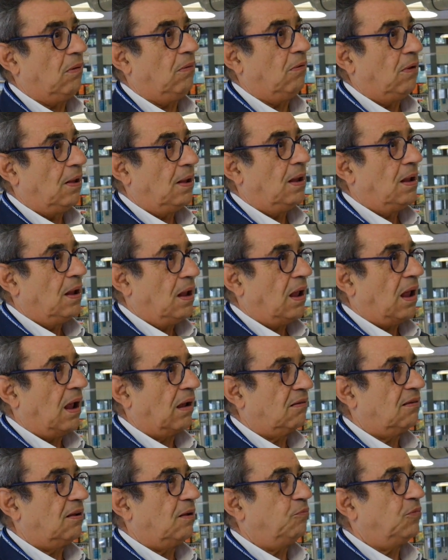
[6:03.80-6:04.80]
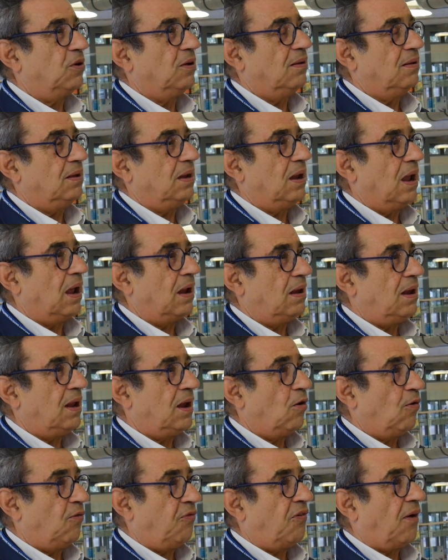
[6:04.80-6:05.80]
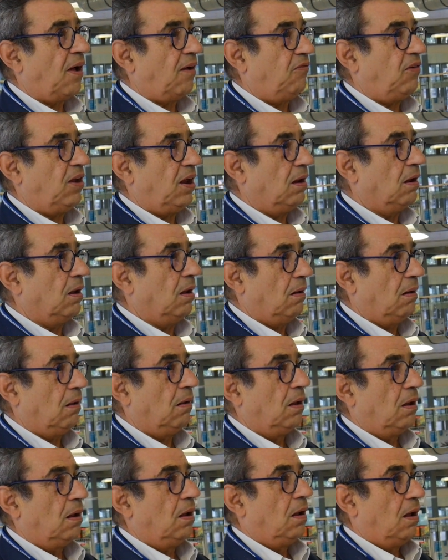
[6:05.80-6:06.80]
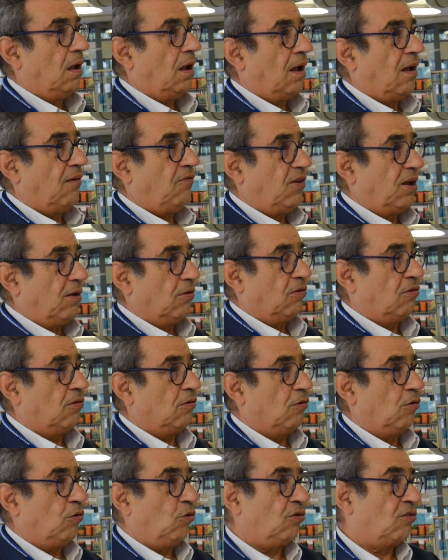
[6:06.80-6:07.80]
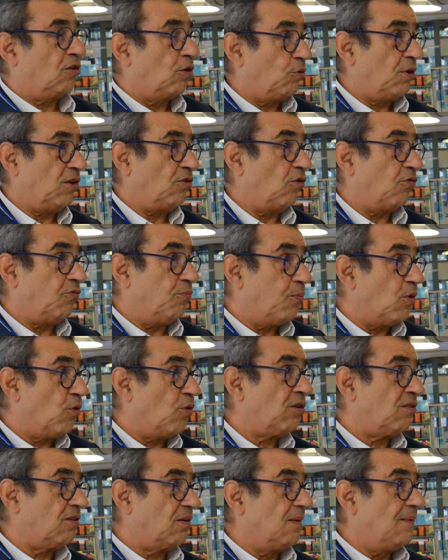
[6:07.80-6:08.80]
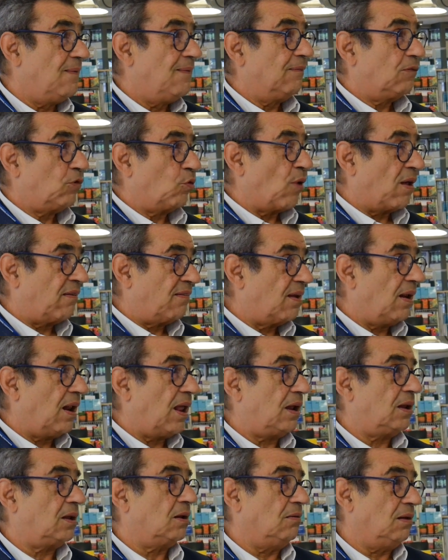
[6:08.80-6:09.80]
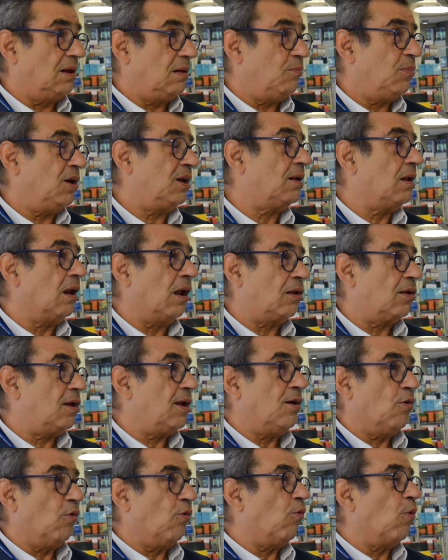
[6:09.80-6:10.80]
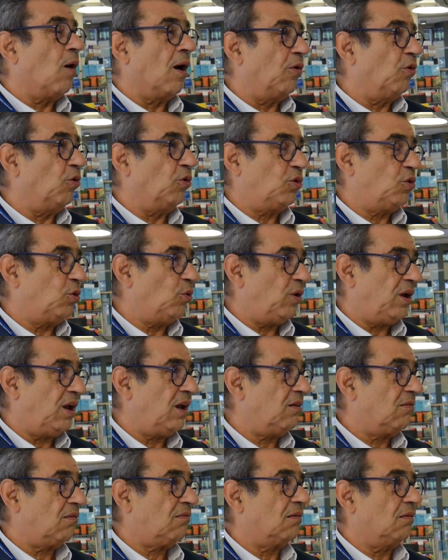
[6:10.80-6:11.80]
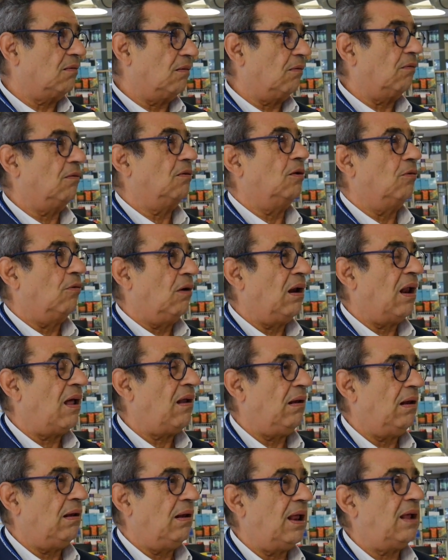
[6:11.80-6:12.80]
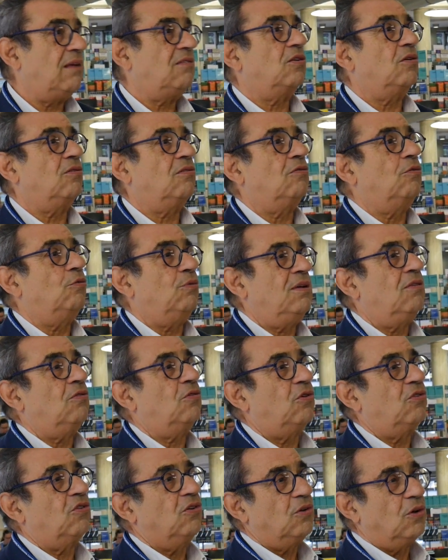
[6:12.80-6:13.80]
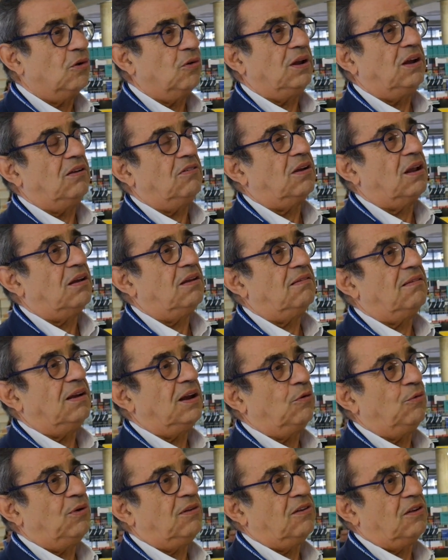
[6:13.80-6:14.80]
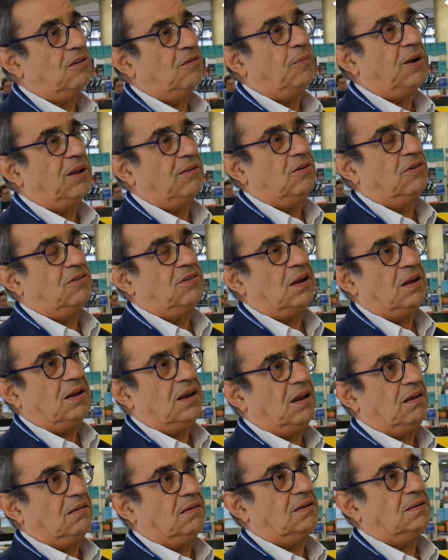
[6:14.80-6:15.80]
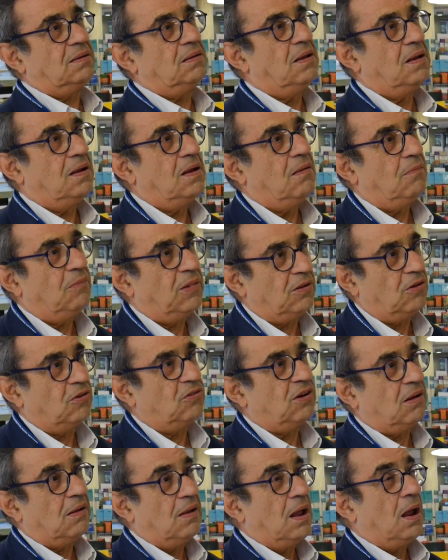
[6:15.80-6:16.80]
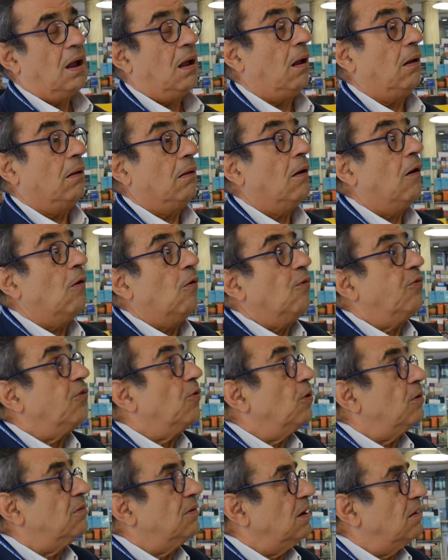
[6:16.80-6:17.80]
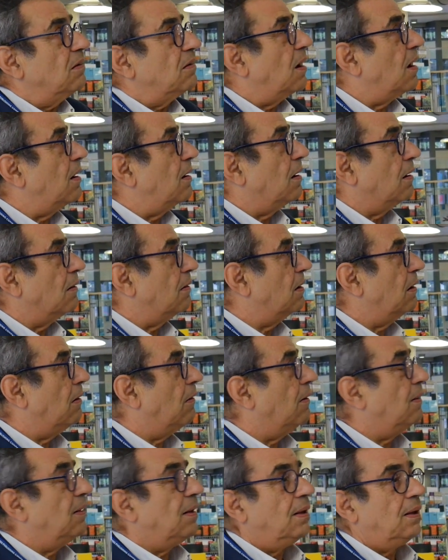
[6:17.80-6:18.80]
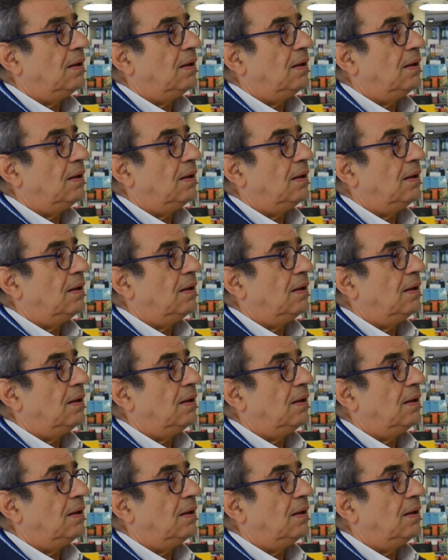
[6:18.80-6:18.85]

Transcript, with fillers: uh, accepted the idea of having. Uh, having a, series of books translated immediately or one or two years, uh, the latest research done in Chinese languages by the Chinese. And now, of course, in China, there are